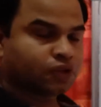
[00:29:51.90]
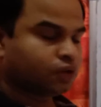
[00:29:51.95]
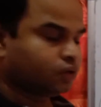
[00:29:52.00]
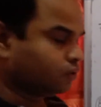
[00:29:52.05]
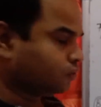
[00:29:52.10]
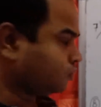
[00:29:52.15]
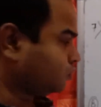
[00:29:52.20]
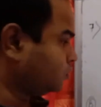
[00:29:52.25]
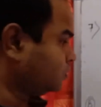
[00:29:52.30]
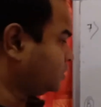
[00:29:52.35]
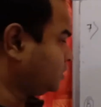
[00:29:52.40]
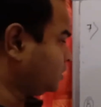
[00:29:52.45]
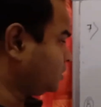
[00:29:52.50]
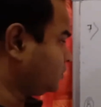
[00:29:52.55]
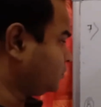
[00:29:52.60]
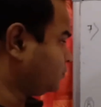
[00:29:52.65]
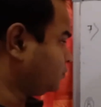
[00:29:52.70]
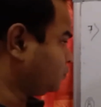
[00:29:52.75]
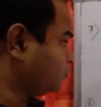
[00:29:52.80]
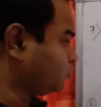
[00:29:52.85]
So this
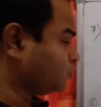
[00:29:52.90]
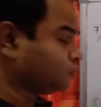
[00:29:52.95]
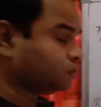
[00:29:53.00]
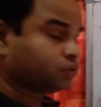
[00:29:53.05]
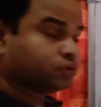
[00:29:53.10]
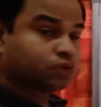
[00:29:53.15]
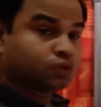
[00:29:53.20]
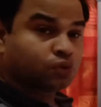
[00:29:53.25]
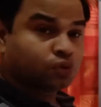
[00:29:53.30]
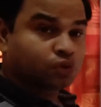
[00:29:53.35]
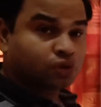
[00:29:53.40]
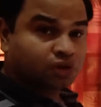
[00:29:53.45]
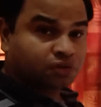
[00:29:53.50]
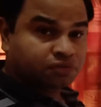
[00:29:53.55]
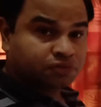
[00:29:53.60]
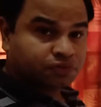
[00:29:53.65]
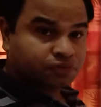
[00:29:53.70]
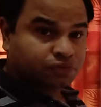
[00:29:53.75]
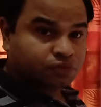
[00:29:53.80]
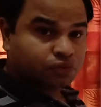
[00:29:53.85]
force, Coulomb's
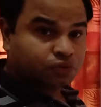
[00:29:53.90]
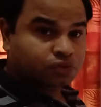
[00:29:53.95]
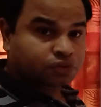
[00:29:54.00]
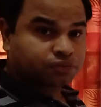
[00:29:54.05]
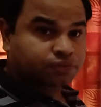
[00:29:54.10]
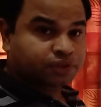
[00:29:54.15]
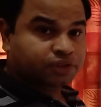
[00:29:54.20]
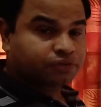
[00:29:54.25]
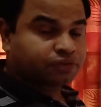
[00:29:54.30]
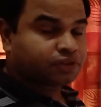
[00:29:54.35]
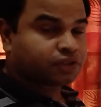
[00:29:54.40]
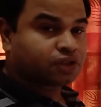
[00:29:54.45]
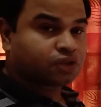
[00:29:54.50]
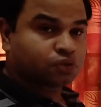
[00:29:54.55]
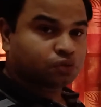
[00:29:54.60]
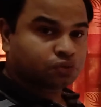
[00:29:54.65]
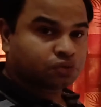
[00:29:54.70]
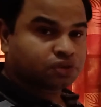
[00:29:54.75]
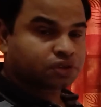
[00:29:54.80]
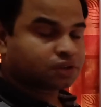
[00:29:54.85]
force between the
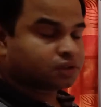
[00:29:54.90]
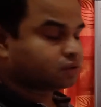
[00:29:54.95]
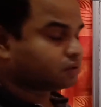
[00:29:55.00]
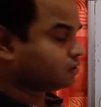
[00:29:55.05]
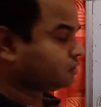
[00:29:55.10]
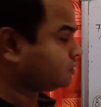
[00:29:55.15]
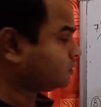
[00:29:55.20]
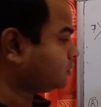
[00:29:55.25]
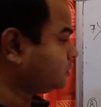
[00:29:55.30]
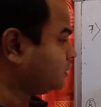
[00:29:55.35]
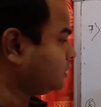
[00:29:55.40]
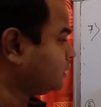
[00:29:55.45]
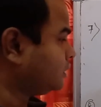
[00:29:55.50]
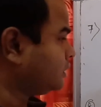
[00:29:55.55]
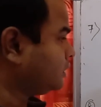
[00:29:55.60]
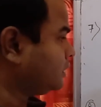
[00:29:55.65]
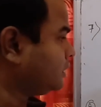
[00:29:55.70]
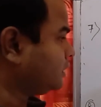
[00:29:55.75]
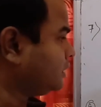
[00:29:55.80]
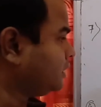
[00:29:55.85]
two charges,
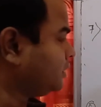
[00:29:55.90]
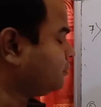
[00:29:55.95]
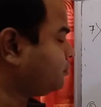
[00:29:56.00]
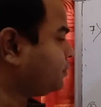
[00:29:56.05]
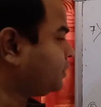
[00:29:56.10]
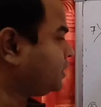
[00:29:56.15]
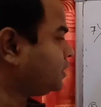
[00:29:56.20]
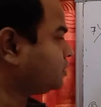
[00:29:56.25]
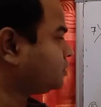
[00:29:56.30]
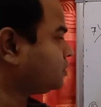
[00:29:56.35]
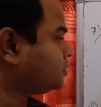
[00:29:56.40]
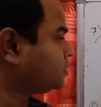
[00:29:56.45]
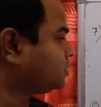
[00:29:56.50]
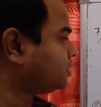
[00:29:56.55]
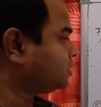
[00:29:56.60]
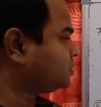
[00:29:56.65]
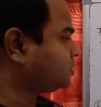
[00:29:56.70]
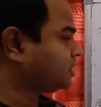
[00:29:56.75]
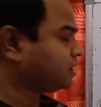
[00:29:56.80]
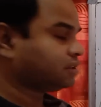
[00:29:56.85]
depends on the
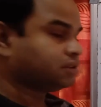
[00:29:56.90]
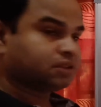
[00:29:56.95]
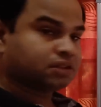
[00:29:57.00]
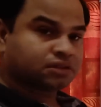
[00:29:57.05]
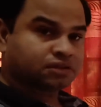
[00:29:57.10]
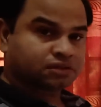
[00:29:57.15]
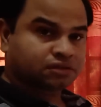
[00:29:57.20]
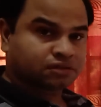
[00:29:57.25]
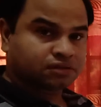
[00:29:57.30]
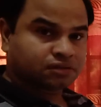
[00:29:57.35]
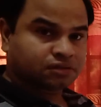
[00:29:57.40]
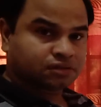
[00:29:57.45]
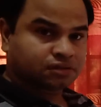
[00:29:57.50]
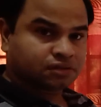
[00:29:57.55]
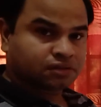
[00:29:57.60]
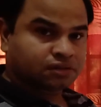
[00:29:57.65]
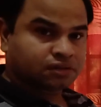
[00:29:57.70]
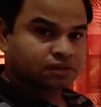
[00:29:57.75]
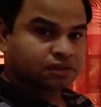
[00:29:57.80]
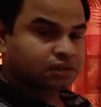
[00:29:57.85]
charges,
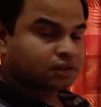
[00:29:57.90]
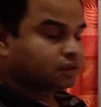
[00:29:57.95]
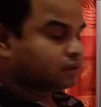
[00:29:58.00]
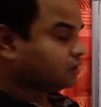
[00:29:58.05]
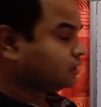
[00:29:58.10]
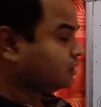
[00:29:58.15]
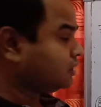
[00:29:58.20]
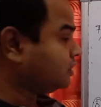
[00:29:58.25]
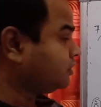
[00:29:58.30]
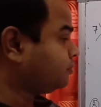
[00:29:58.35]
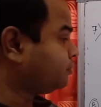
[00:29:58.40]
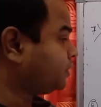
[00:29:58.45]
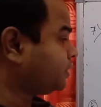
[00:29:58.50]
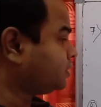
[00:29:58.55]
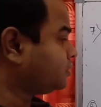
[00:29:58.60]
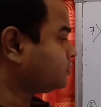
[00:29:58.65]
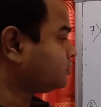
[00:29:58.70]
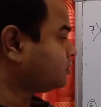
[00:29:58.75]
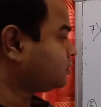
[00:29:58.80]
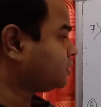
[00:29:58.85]
depends
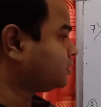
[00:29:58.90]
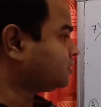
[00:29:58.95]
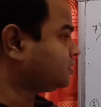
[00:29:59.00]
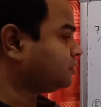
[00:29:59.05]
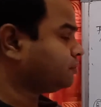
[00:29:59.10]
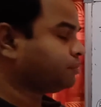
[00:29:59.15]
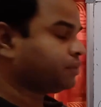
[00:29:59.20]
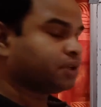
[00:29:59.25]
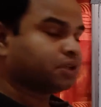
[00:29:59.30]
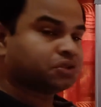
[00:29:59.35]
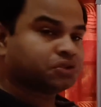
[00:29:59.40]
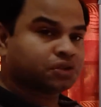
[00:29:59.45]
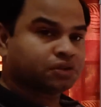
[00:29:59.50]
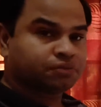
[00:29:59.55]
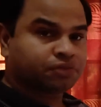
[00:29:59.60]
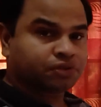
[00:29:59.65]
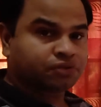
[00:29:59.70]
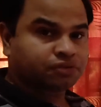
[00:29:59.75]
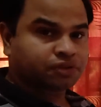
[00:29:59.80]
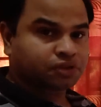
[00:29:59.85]
on the separation
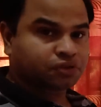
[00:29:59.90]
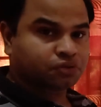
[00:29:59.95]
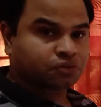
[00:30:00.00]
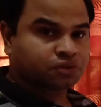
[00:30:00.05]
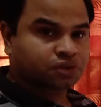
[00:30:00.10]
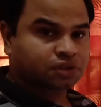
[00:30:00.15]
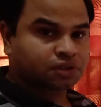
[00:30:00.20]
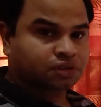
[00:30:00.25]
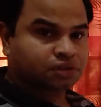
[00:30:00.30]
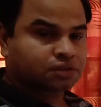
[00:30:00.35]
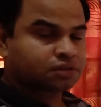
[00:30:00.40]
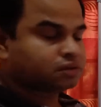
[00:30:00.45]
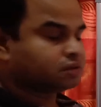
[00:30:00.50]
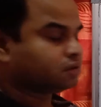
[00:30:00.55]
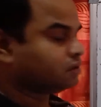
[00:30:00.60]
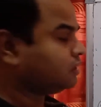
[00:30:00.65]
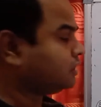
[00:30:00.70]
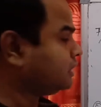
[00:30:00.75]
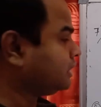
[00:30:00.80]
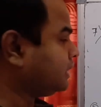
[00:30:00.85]
between the two charges,
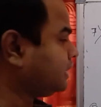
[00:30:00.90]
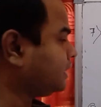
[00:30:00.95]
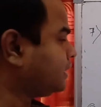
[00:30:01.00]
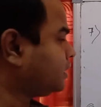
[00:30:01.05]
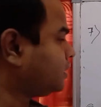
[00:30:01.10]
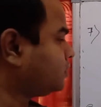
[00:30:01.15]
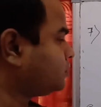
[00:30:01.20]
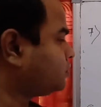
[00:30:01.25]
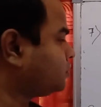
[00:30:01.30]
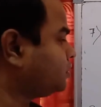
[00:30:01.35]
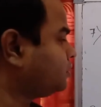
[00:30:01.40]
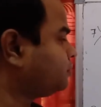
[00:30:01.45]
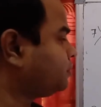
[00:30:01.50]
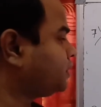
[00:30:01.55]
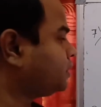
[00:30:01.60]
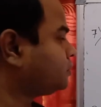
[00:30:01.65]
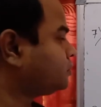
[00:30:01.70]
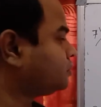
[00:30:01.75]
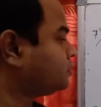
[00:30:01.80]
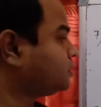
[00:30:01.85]
and also
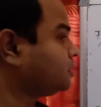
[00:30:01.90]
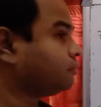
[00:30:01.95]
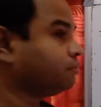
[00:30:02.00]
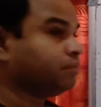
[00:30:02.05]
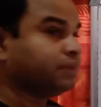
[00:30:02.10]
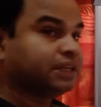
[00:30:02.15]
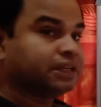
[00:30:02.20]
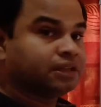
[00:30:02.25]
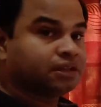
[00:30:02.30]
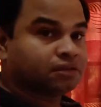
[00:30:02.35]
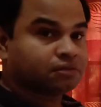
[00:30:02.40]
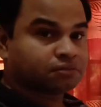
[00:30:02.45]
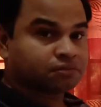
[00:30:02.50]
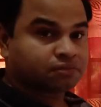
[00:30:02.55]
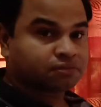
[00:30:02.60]
depends on the medium